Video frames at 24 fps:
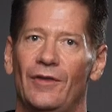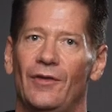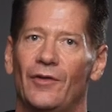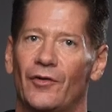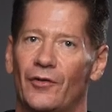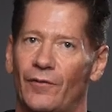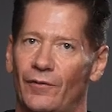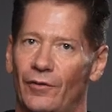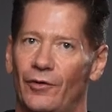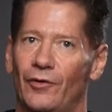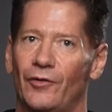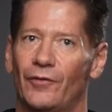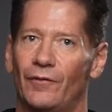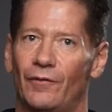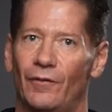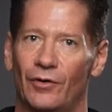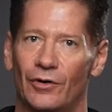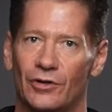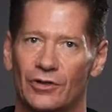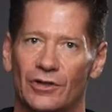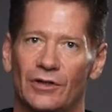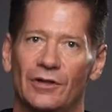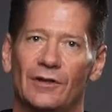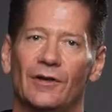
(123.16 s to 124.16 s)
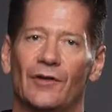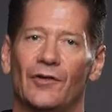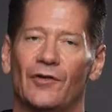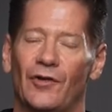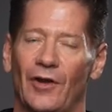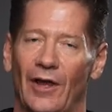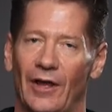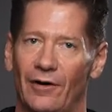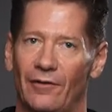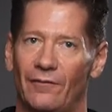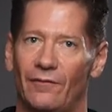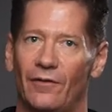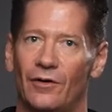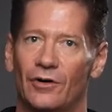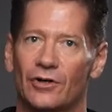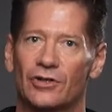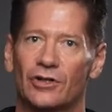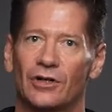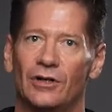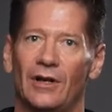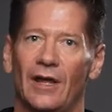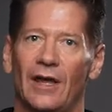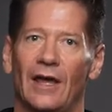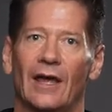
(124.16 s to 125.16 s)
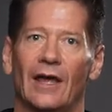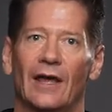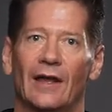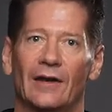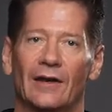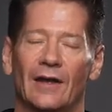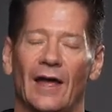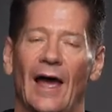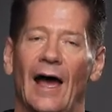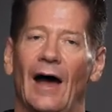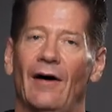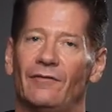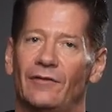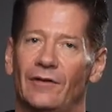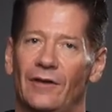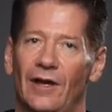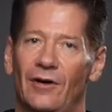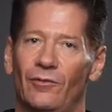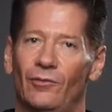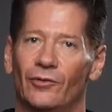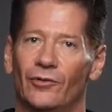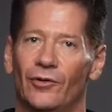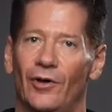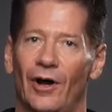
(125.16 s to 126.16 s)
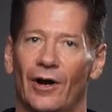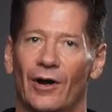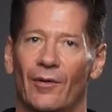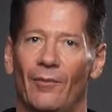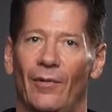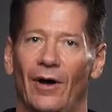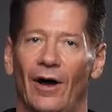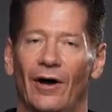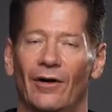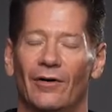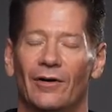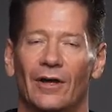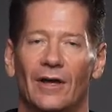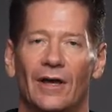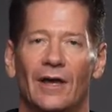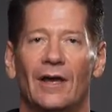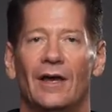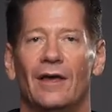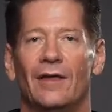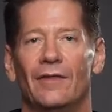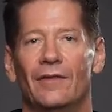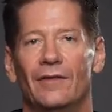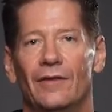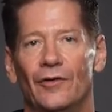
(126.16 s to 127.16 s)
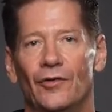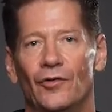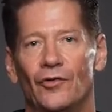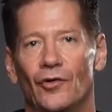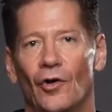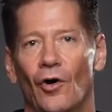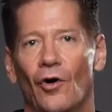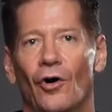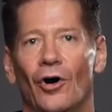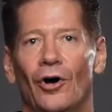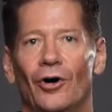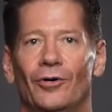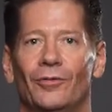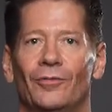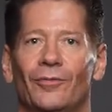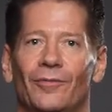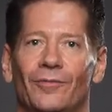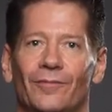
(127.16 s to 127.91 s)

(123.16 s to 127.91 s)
this first version, the Standard version, and after that we'll talk about the Solo.